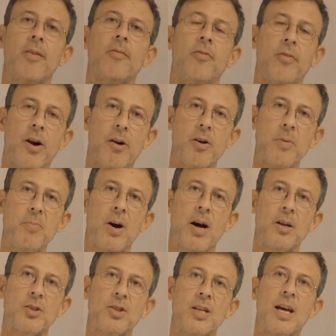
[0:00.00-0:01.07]
very
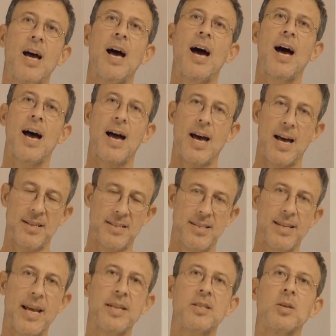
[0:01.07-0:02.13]
much as
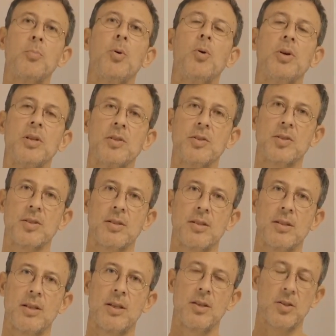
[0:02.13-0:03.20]
data points.
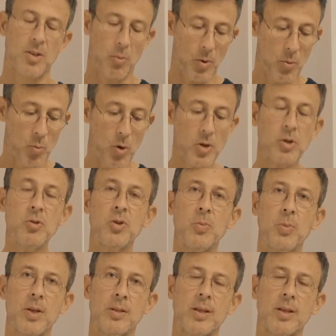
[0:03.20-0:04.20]
So we want you to be as